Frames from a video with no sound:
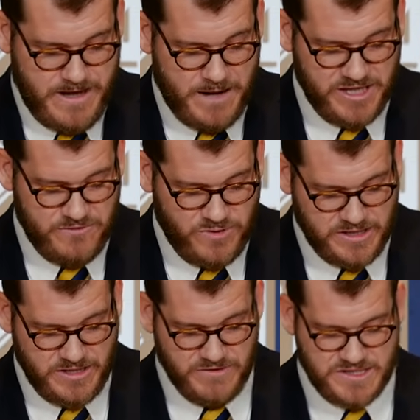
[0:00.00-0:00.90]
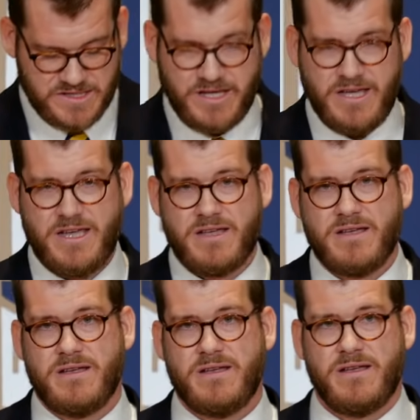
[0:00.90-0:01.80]
I believe we can even see
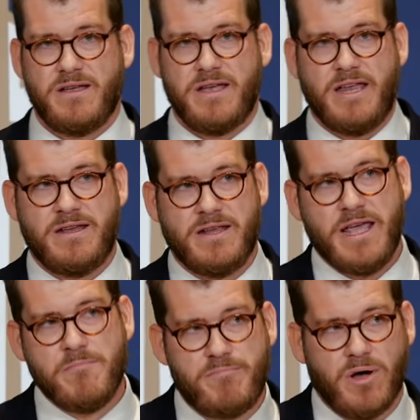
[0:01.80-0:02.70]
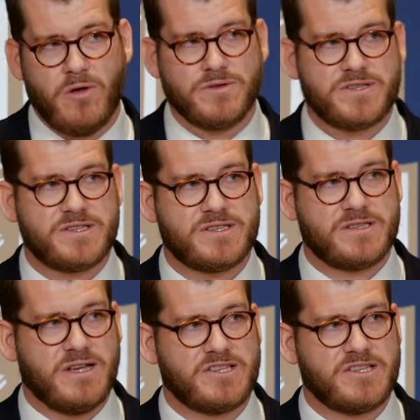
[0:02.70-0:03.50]
an impulse,